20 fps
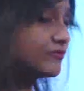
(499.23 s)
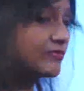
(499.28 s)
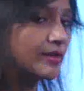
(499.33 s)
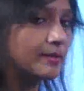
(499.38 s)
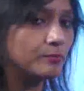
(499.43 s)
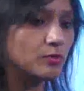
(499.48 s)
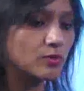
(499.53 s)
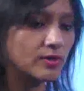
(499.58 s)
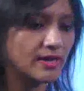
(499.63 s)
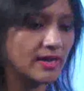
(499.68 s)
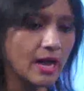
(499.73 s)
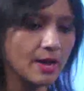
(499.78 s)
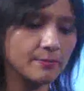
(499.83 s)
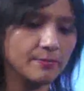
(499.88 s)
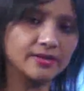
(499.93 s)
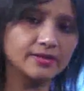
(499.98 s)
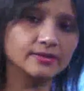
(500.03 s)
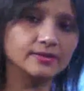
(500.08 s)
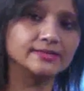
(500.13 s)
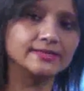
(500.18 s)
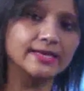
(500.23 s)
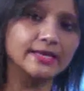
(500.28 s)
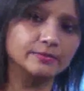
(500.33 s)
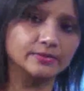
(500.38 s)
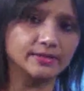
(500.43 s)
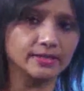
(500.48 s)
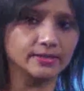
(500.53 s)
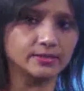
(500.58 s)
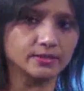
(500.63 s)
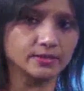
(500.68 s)
of tempo can happen in the same
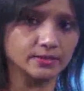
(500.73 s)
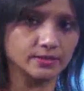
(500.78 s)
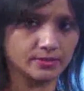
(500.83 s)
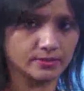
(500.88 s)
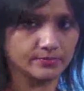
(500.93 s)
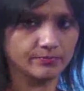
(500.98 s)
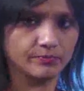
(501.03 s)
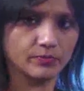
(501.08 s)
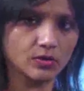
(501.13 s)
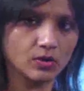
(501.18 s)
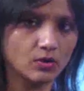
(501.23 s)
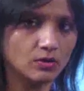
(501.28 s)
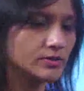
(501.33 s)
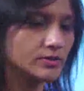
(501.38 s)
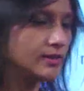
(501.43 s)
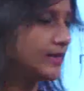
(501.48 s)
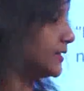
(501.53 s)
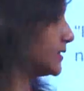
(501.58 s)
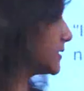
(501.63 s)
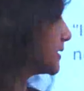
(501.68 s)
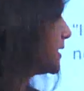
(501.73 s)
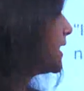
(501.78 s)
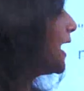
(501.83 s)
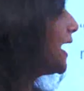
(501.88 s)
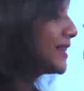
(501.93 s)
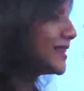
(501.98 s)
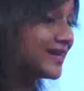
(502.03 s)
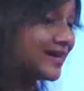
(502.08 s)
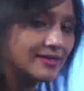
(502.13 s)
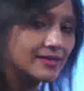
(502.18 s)
sentence. All right.
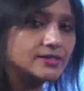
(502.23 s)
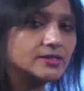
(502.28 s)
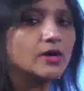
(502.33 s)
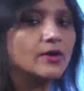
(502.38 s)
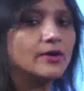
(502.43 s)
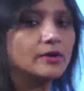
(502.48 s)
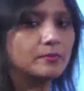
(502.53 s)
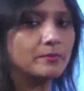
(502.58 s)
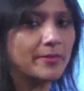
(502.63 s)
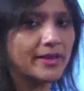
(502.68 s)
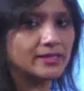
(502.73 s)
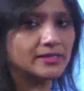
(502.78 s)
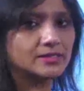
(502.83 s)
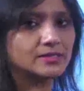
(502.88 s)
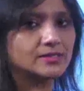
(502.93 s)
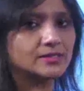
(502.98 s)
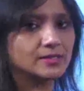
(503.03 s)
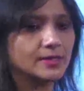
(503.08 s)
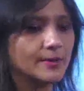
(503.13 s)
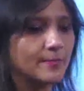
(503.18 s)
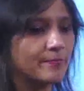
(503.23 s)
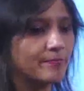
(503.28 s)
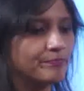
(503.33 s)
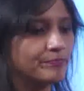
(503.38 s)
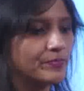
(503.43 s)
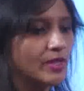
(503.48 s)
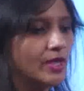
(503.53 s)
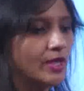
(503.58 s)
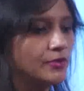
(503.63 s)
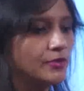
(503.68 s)
And that is how it makes
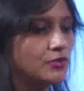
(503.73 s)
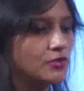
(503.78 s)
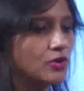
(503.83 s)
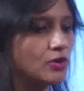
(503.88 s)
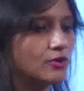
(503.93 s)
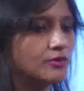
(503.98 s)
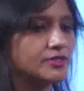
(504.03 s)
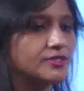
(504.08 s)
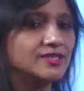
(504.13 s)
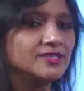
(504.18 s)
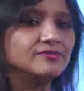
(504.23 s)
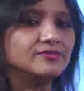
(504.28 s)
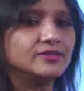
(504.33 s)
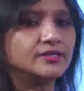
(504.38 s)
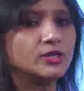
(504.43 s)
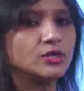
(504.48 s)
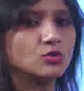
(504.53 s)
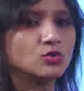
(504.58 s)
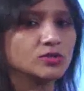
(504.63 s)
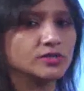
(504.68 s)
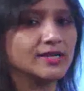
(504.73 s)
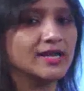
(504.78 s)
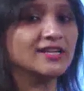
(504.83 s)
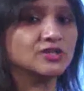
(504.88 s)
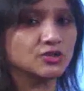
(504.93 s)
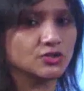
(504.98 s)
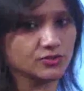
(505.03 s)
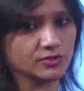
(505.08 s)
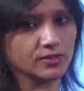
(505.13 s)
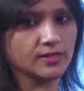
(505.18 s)
um, your delivery look
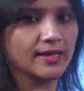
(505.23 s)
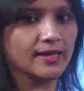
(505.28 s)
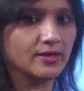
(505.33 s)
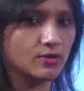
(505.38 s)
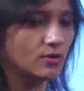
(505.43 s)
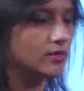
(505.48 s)
natural and